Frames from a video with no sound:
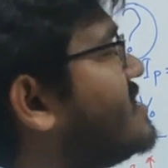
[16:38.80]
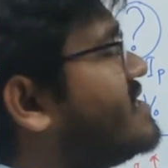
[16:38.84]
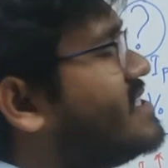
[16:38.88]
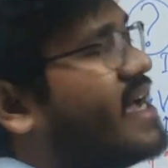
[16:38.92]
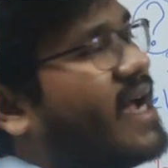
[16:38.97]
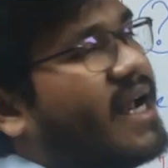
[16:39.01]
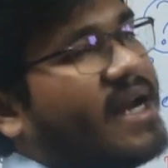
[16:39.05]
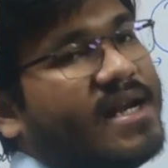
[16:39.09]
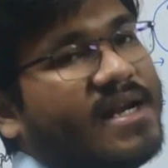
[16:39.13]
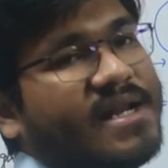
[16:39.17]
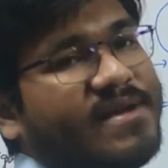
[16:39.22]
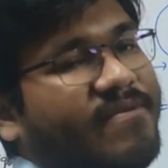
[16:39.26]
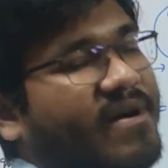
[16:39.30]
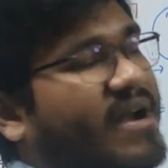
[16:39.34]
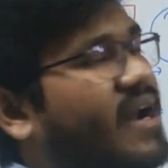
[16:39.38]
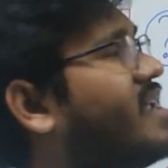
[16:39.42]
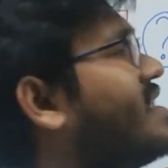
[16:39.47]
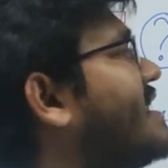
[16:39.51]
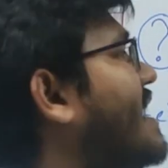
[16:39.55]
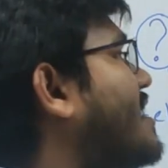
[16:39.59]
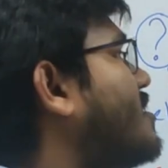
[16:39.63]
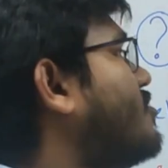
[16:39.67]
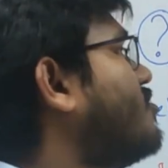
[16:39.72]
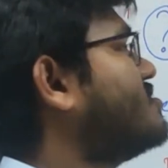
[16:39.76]
difference
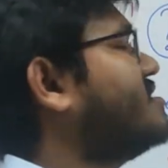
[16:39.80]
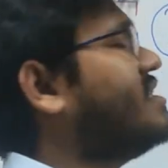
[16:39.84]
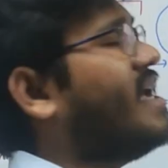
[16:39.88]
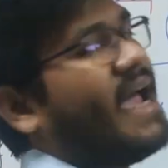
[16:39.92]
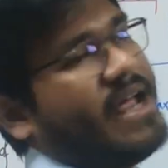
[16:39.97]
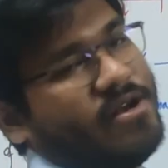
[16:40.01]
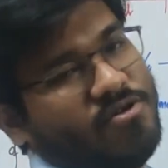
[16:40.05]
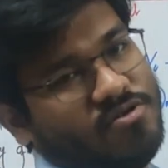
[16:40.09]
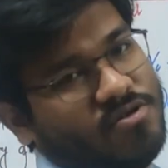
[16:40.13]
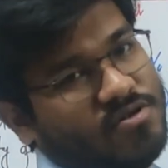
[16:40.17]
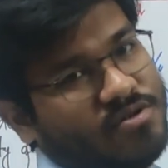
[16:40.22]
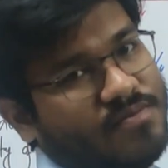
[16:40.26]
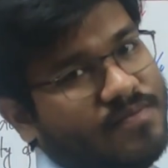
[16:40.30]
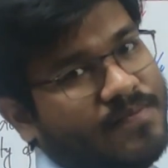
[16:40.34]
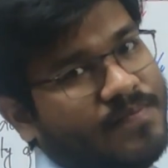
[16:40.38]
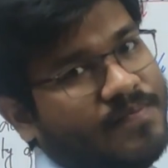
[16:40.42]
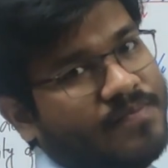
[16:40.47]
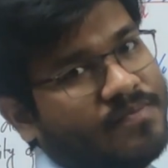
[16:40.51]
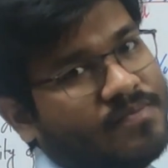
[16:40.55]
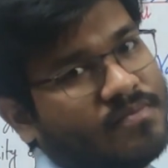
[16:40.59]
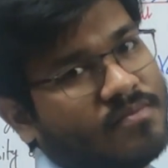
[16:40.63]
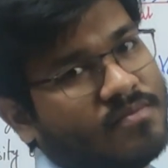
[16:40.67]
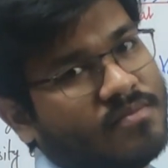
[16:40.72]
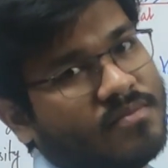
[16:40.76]
across the anode.
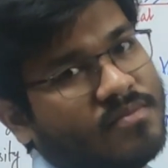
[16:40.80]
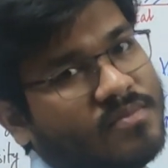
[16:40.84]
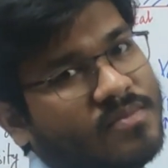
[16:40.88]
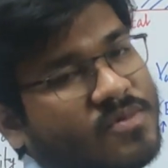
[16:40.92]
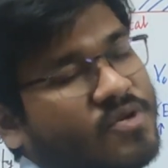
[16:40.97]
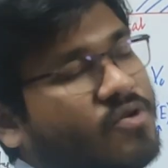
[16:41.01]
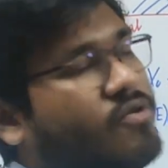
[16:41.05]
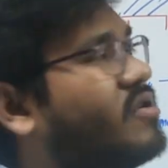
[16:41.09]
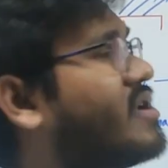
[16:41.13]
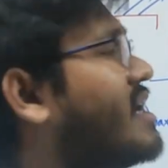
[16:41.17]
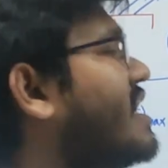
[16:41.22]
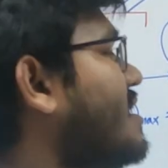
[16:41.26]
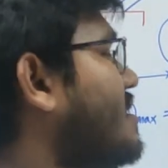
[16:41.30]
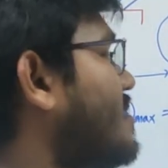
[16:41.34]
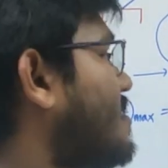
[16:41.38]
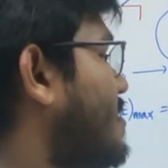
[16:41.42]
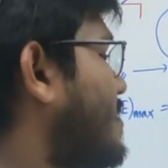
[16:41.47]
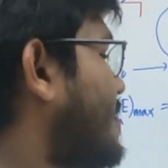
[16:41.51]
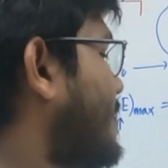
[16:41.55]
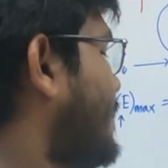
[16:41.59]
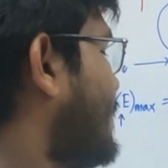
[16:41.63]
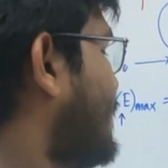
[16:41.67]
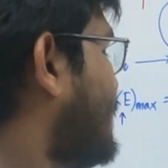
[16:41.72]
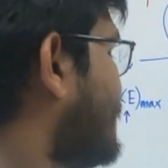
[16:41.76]
Okay.
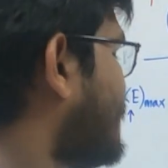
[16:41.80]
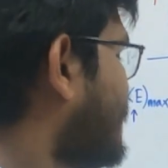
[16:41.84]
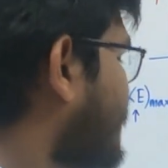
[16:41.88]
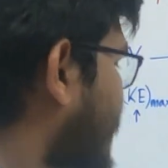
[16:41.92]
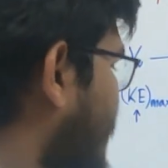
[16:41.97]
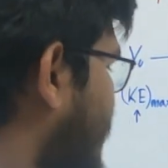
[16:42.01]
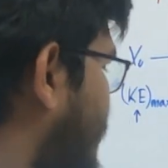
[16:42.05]
So this